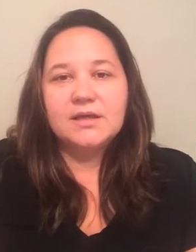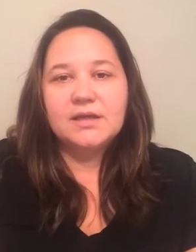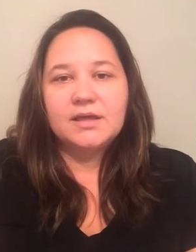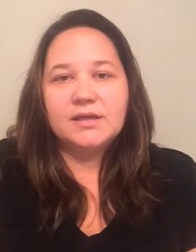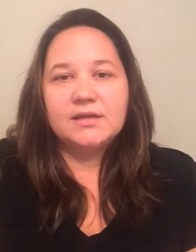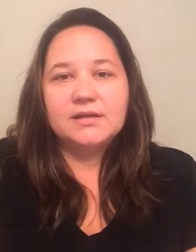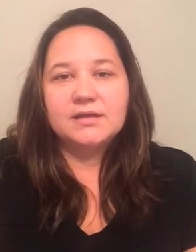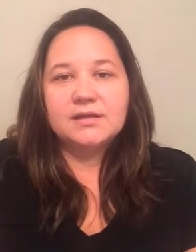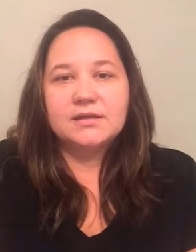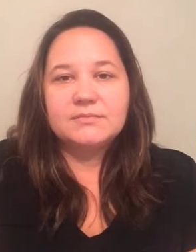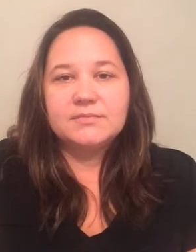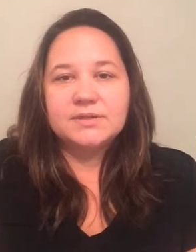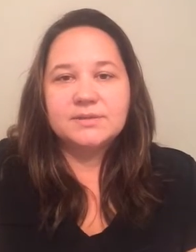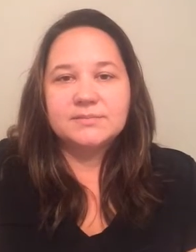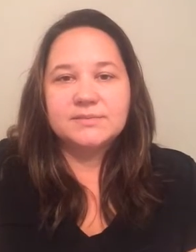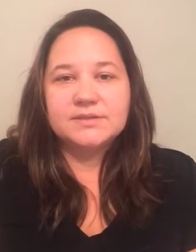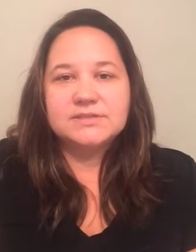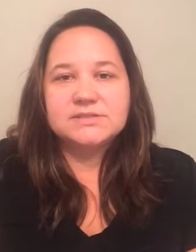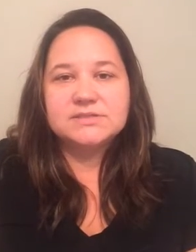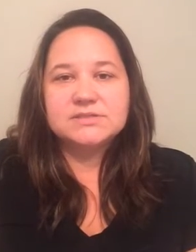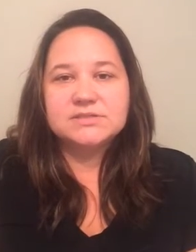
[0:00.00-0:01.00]
and a
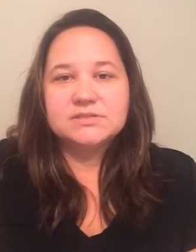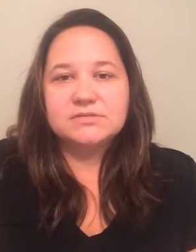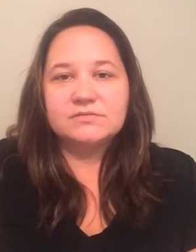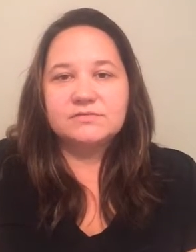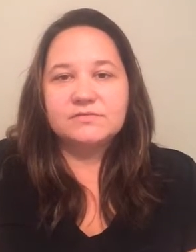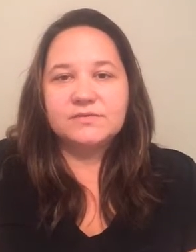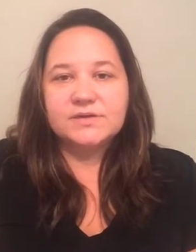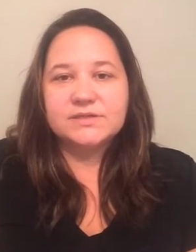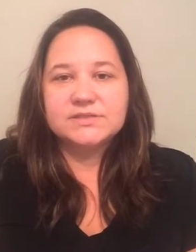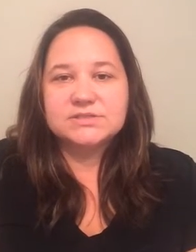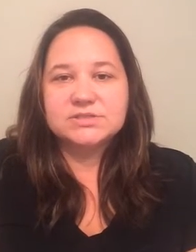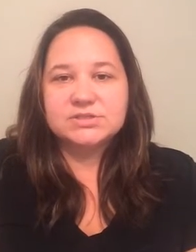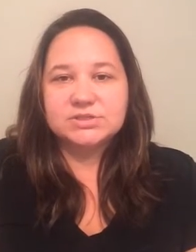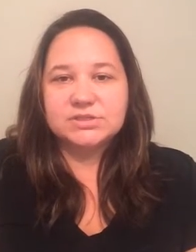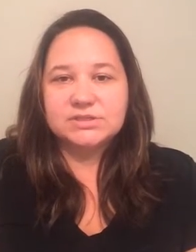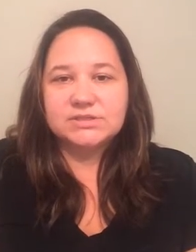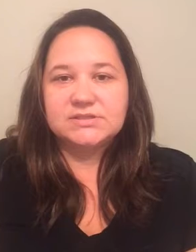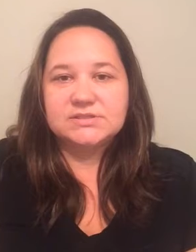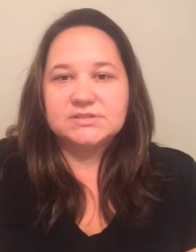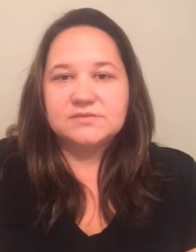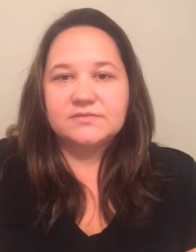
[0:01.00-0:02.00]
commitment to
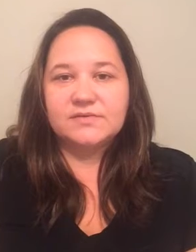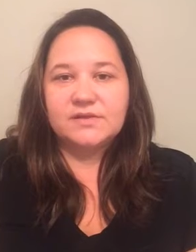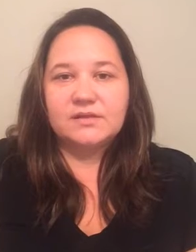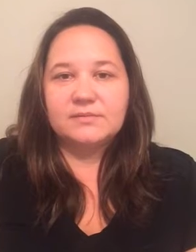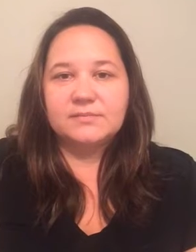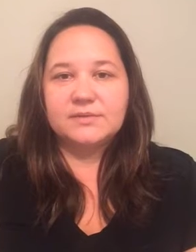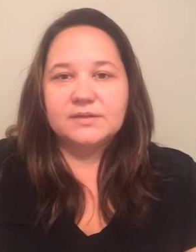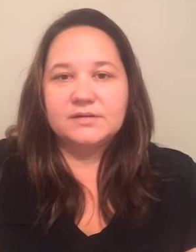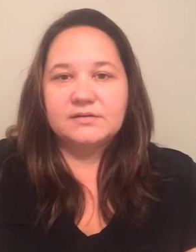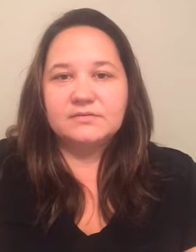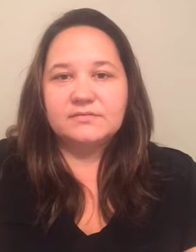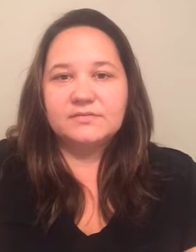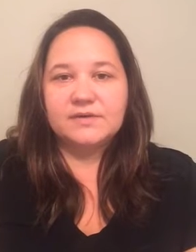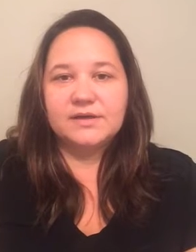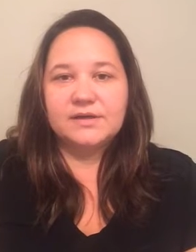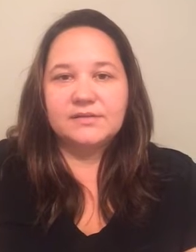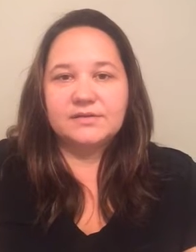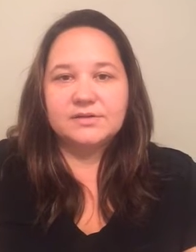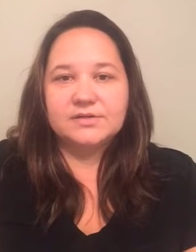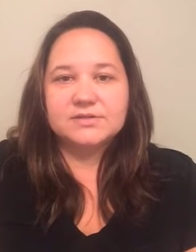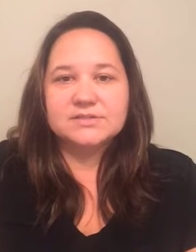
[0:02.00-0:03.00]
fostering the development of
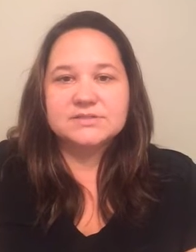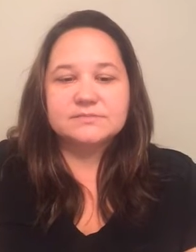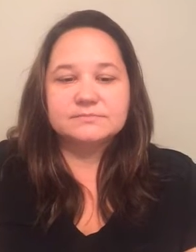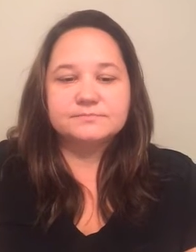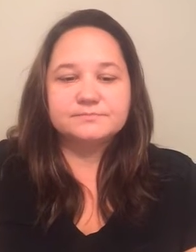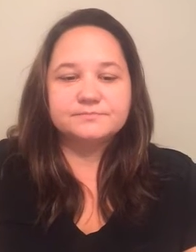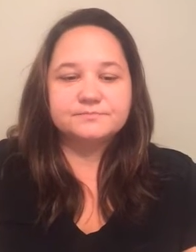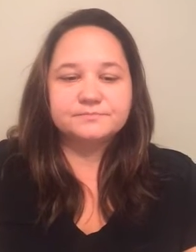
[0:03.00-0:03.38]
others.